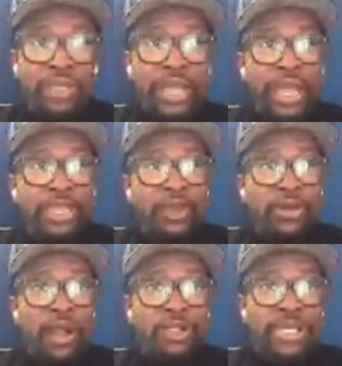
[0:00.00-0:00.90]
and
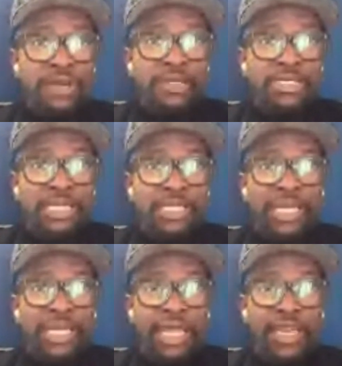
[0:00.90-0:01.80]
now it's two
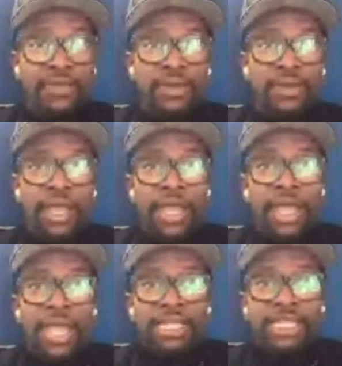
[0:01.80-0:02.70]
p.m.
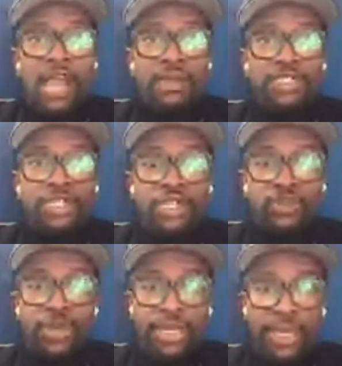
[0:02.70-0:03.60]
and we still don't know what
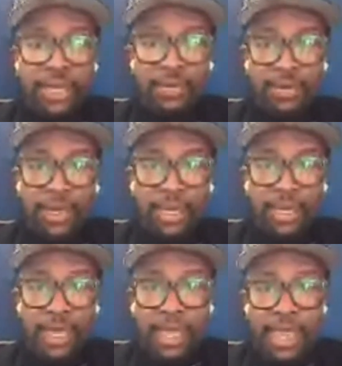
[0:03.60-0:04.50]
the shot is.
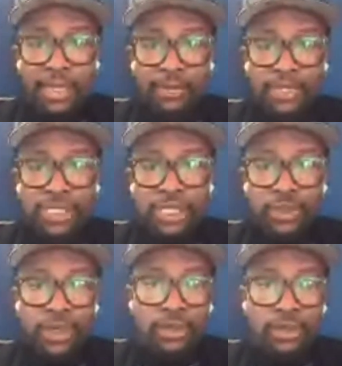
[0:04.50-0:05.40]
What do
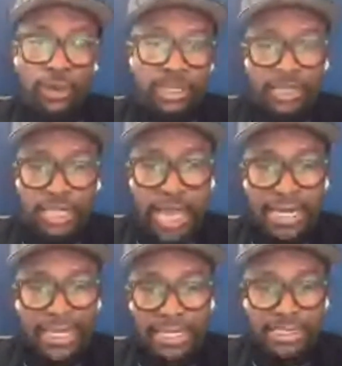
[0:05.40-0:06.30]
you mean?
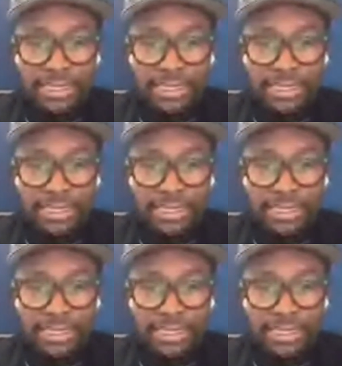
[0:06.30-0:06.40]
Like,